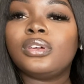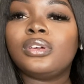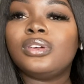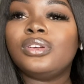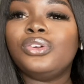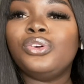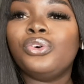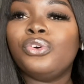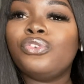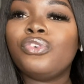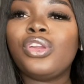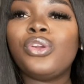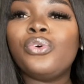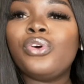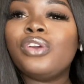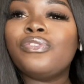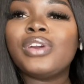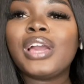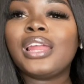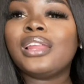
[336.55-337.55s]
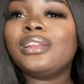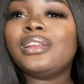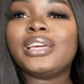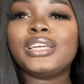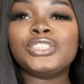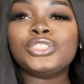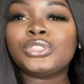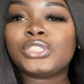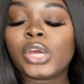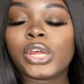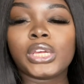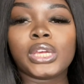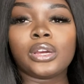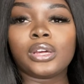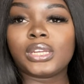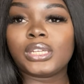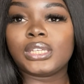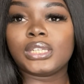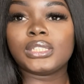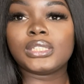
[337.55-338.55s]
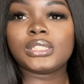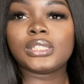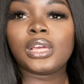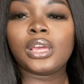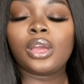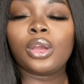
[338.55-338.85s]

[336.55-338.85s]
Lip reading: you even got to look at your target audience.